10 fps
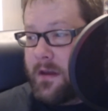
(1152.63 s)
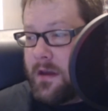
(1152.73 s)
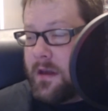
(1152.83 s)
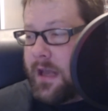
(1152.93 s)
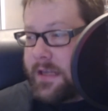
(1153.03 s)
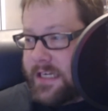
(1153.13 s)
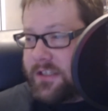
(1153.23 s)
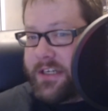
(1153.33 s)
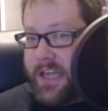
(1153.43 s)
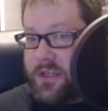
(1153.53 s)
essentially
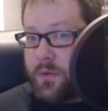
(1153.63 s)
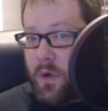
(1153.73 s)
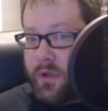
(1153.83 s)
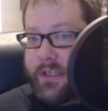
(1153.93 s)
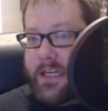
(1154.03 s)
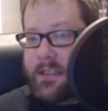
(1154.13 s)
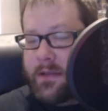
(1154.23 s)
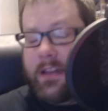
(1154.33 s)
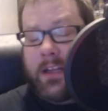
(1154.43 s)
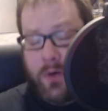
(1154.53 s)
teaching Roland this, and
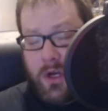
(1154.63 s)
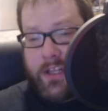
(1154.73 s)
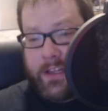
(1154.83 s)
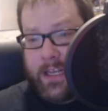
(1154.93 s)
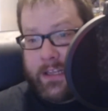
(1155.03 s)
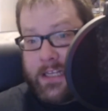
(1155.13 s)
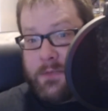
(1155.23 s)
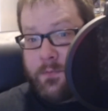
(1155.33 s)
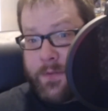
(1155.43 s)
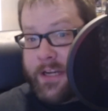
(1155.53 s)
not that like that's
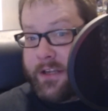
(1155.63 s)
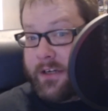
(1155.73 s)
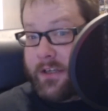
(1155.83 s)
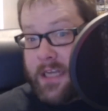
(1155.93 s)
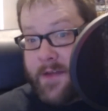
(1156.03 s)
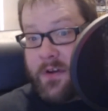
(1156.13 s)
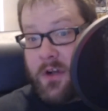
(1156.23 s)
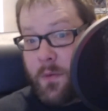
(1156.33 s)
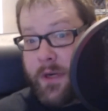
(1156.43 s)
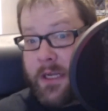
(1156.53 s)
particularly
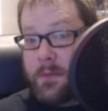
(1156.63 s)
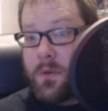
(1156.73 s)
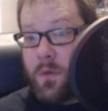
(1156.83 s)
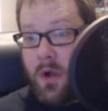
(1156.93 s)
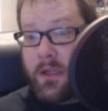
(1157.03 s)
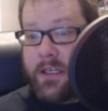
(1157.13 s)
difficult when it comes to Roland,